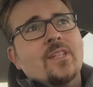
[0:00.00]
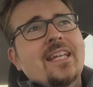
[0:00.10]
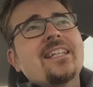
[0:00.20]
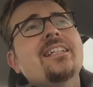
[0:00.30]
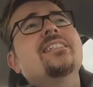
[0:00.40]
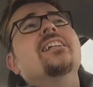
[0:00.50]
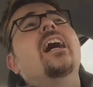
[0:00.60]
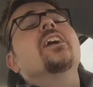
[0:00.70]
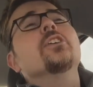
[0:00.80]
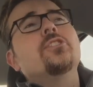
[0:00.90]
in an
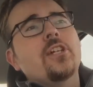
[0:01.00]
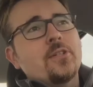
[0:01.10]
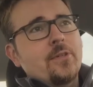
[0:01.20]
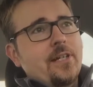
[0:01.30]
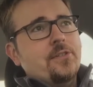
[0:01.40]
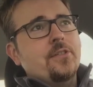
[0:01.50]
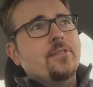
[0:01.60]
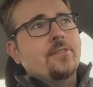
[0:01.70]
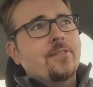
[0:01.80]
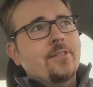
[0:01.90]
entire
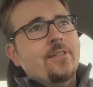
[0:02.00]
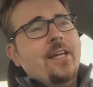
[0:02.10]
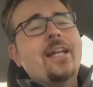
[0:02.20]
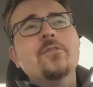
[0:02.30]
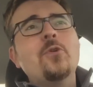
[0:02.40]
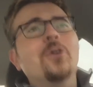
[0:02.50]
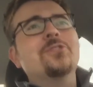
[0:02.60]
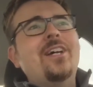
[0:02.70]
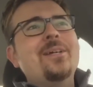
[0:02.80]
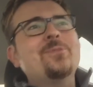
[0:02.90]
generation. And of
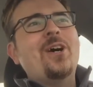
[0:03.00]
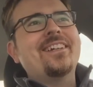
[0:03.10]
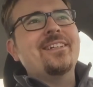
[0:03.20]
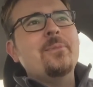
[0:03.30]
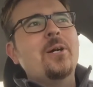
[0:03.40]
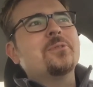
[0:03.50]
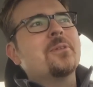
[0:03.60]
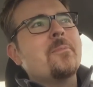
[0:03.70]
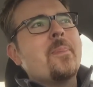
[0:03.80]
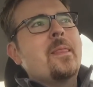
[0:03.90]
course, I am talking about
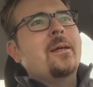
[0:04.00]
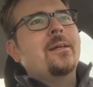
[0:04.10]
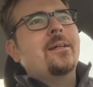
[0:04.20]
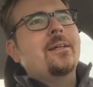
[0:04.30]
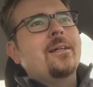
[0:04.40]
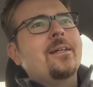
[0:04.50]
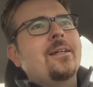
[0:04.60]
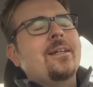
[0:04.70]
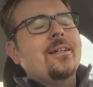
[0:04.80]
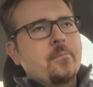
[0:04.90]

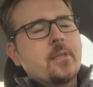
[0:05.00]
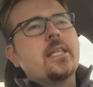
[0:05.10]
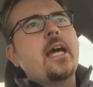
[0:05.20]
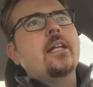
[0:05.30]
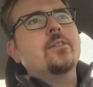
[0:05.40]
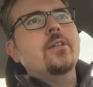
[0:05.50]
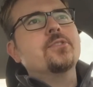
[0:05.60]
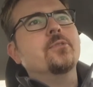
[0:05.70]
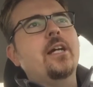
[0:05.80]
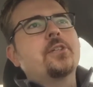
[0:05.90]
Mechanic
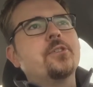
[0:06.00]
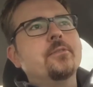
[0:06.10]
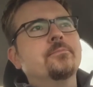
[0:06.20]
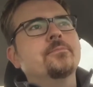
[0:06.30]
Resurrection.